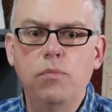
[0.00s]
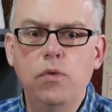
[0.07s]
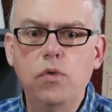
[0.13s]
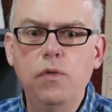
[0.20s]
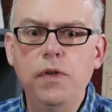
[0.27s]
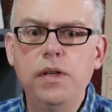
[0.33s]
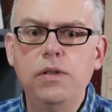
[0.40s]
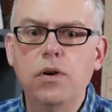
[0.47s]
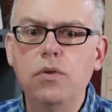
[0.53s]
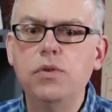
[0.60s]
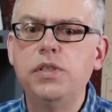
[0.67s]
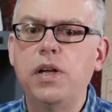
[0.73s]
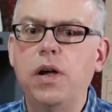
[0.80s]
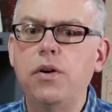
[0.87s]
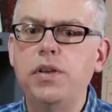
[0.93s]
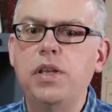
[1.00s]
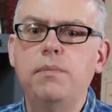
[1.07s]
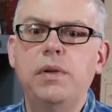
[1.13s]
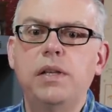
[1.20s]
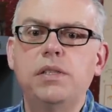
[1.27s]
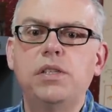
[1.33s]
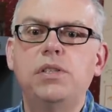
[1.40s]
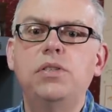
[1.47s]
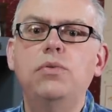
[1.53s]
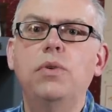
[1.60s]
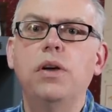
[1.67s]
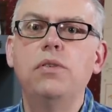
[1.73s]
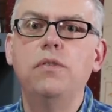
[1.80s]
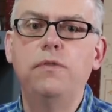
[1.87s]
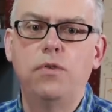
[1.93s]
moving those arguments to
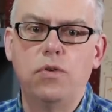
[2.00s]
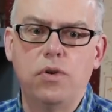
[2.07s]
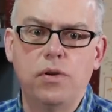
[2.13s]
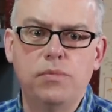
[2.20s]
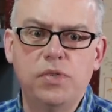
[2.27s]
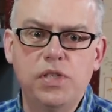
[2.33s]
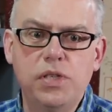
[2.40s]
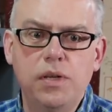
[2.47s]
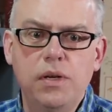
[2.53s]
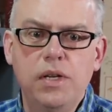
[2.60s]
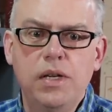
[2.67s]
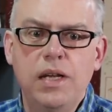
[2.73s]
other forums,